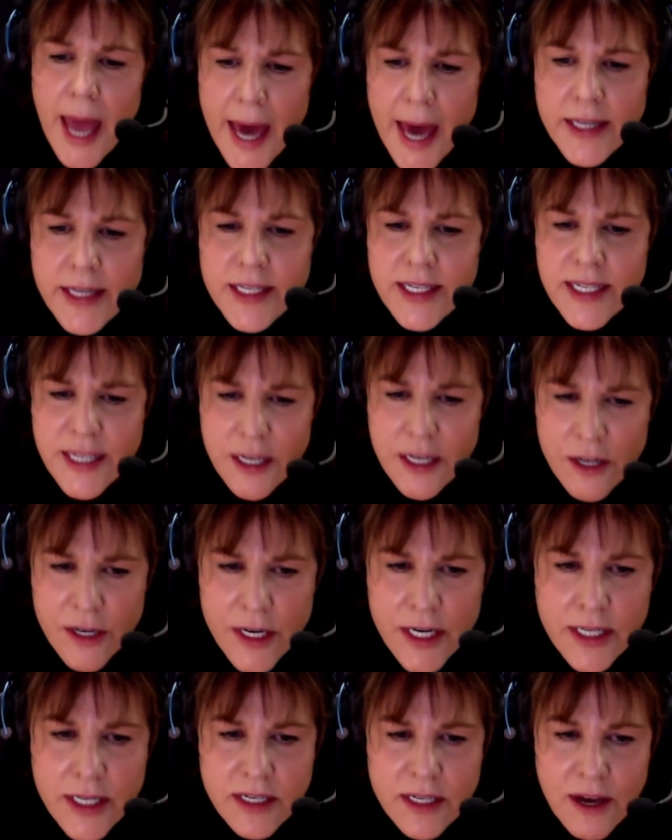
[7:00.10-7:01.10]
had a
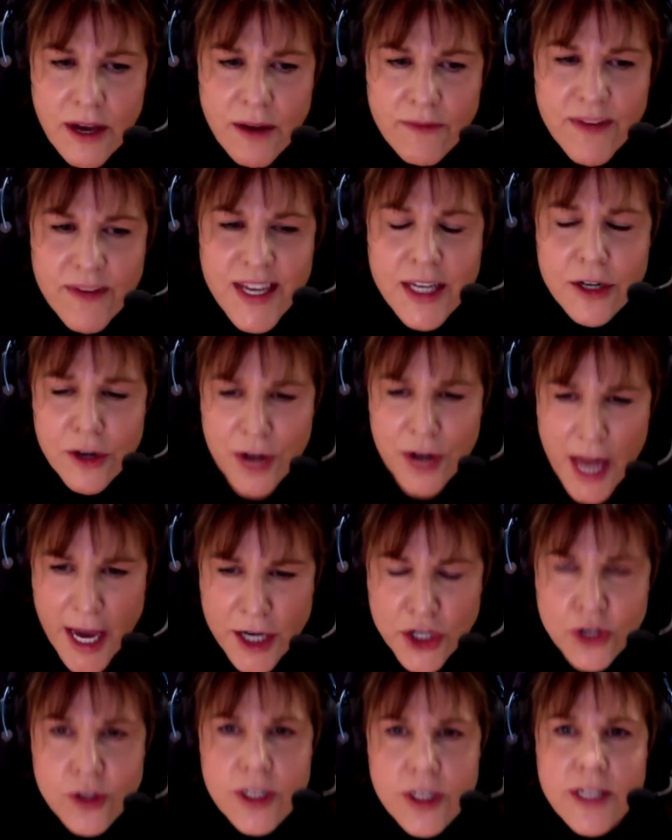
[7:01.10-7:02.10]
series of
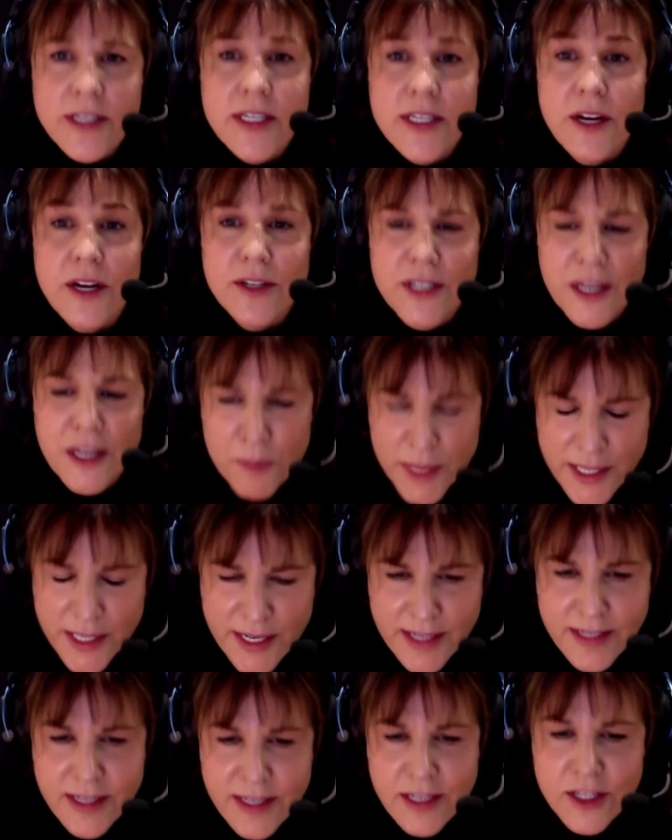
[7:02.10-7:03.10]
international consulting
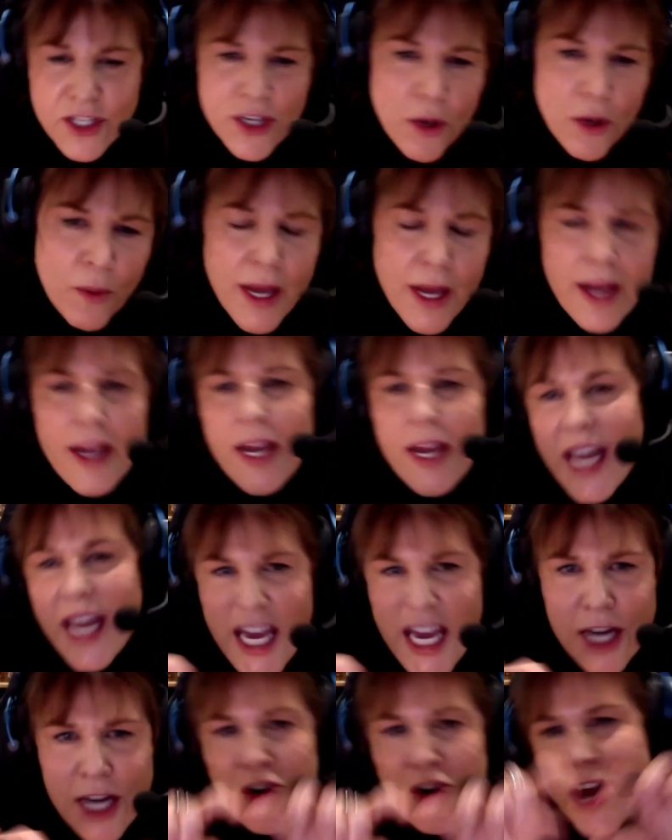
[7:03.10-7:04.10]
businesses. So
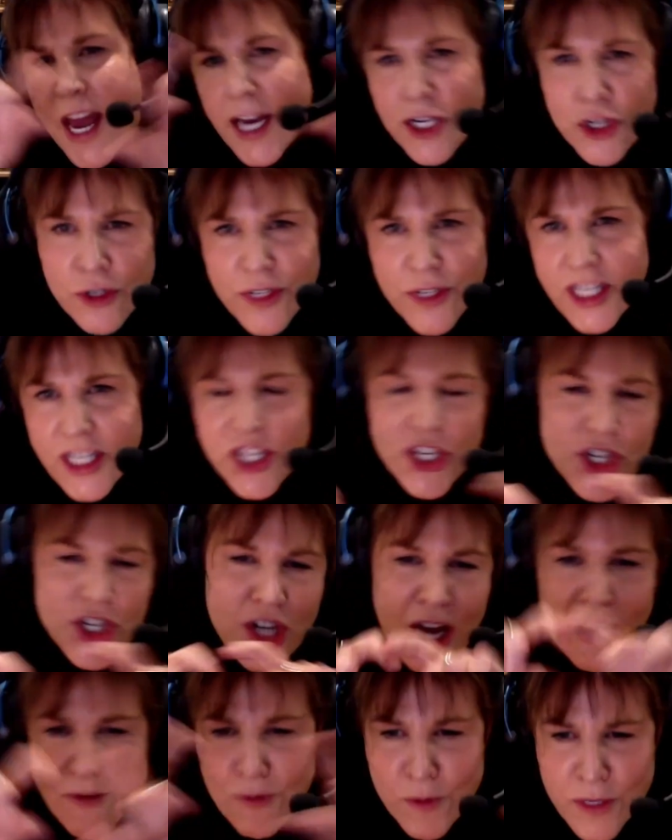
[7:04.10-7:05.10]
international
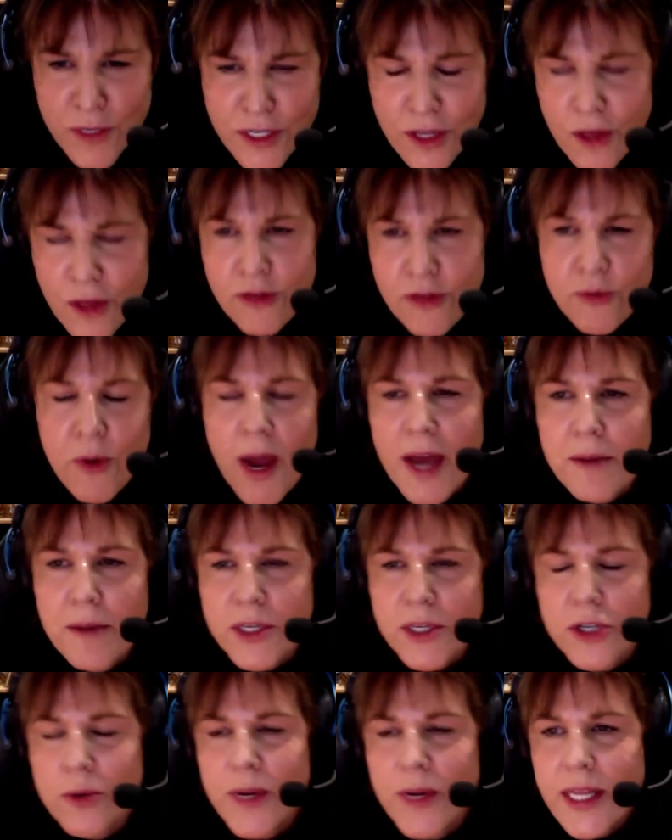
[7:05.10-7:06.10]
stuff was the thread
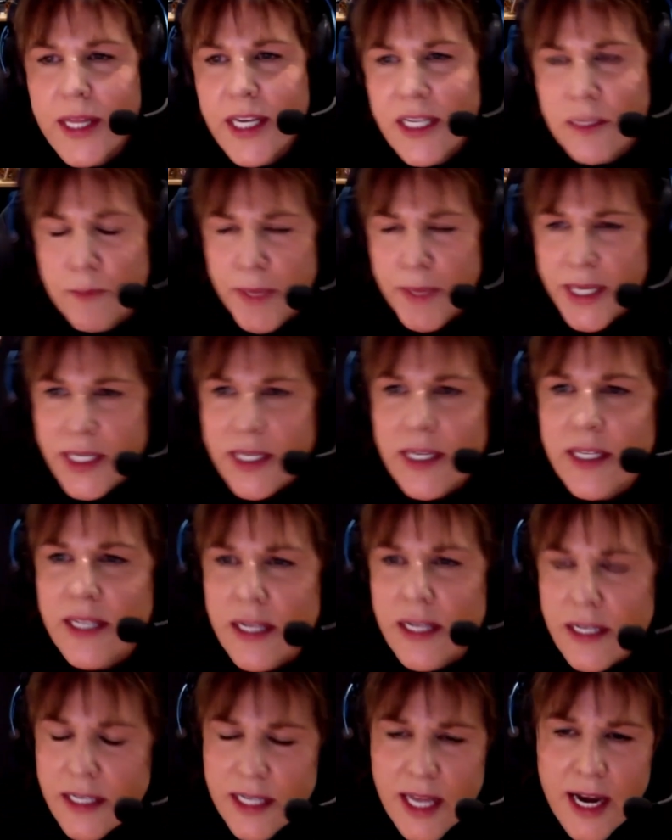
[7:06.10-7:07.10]
between these
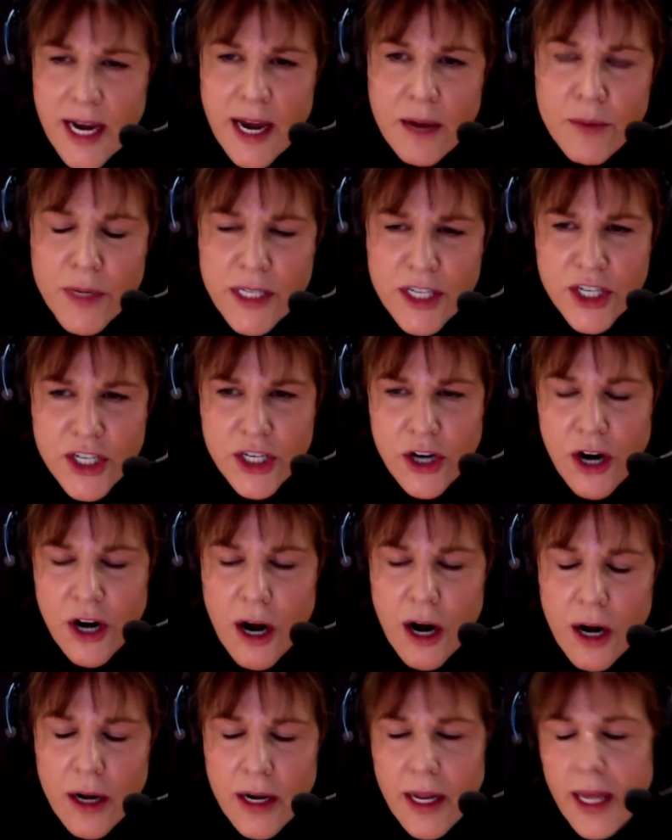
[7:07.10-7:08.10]
businesses that I would
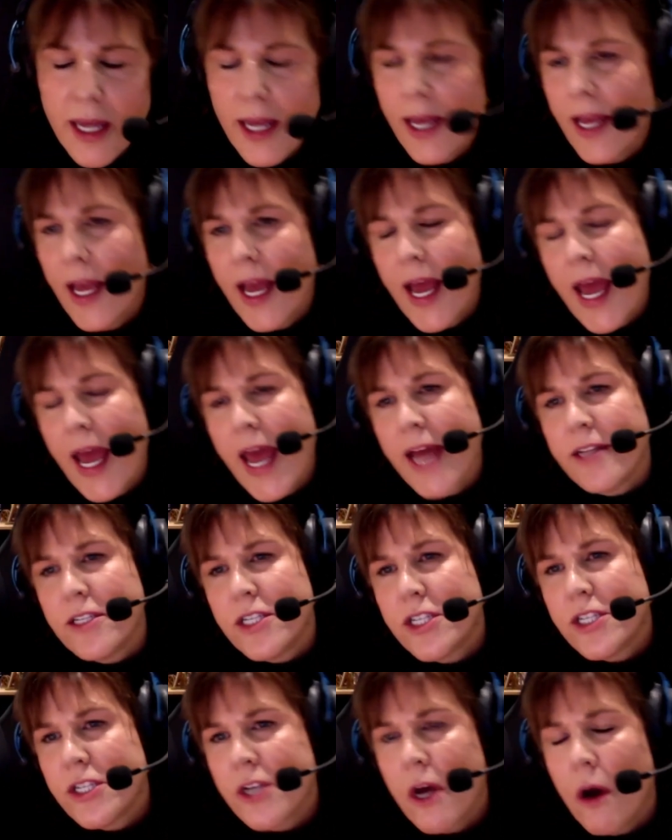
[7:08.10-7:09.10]
start. And
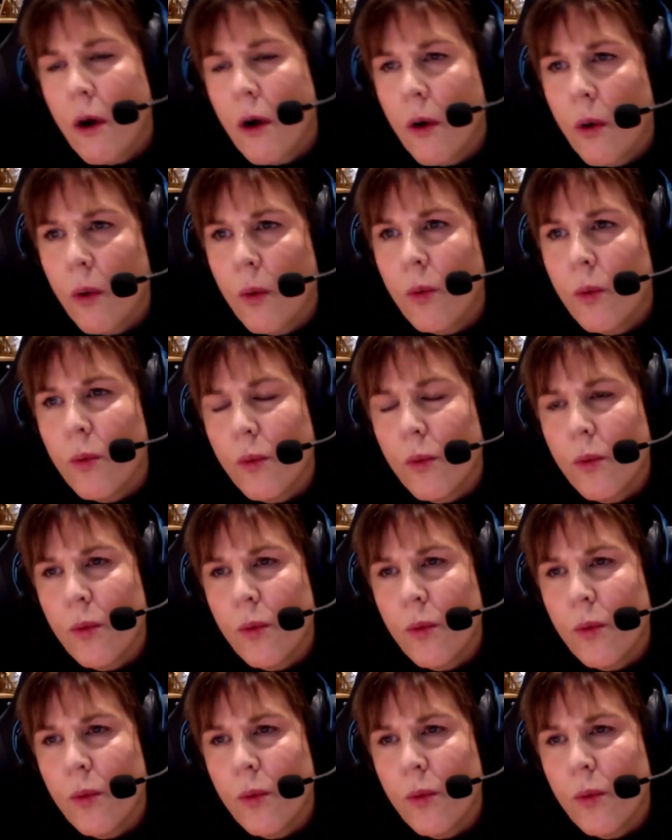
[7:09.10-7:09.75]
so